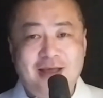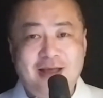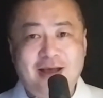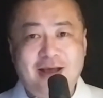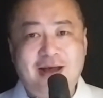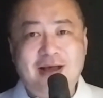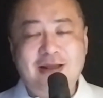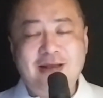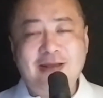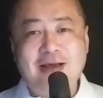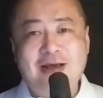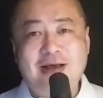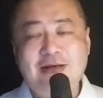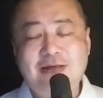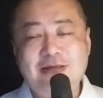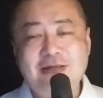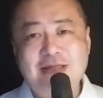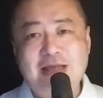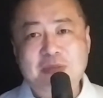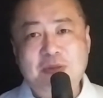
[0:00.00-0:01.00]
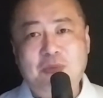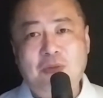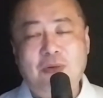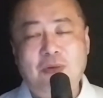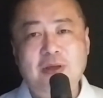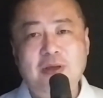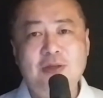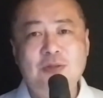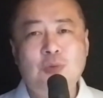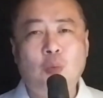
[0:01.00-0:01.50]
And some
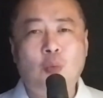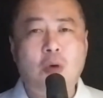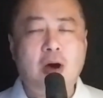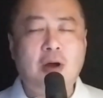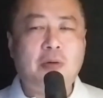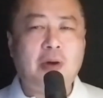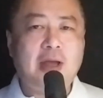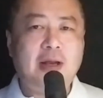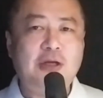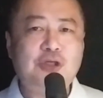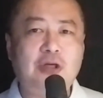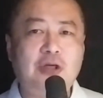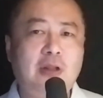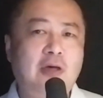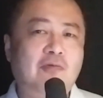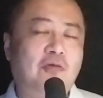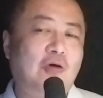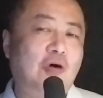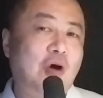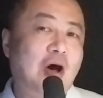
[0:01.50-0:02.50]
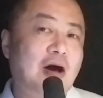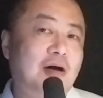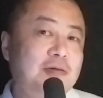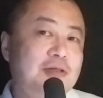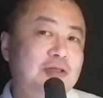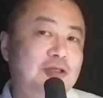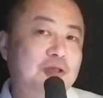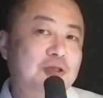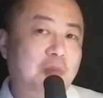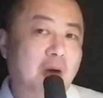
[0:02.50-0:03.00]
employees want recognition for how
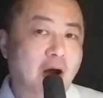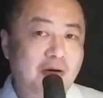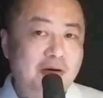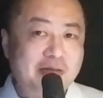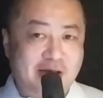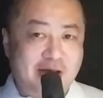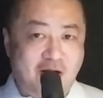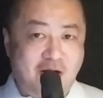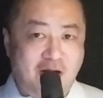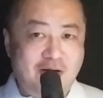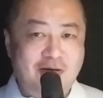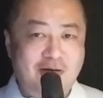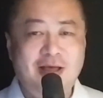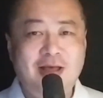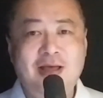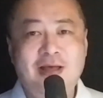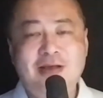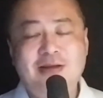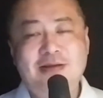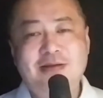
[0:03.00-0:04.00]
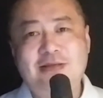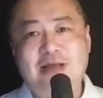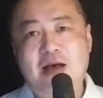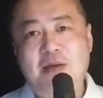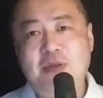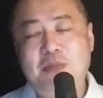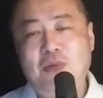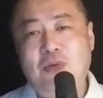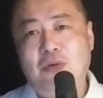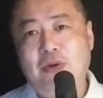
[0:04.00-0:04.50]
smart they are. Some
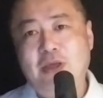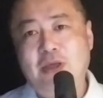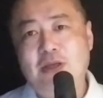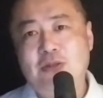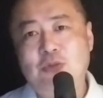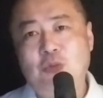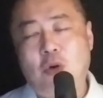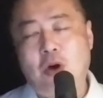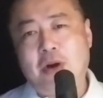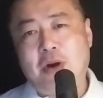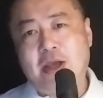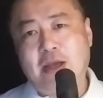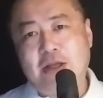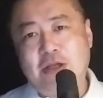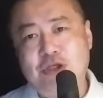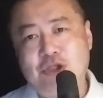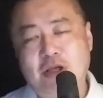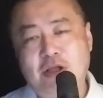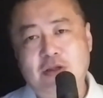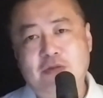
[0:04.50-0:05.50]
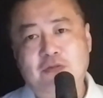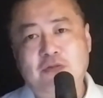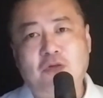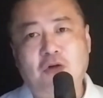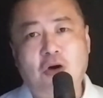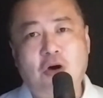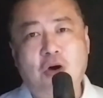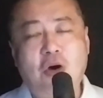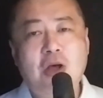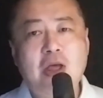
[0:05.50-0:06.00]
employees want recognition
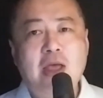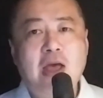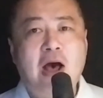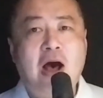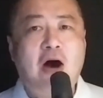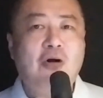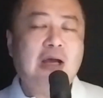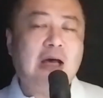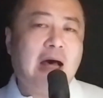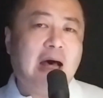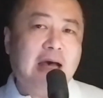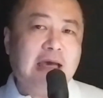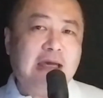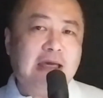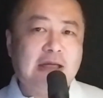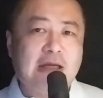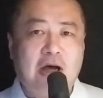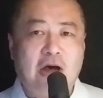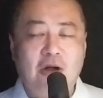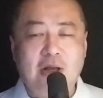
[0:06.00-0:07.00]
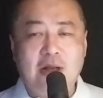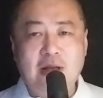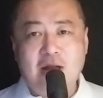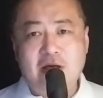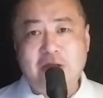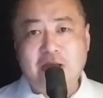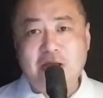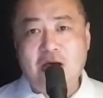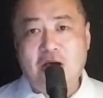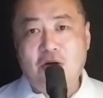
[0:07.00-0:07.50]
for how kind, how
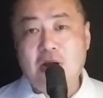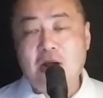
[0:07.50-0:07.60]
loving, how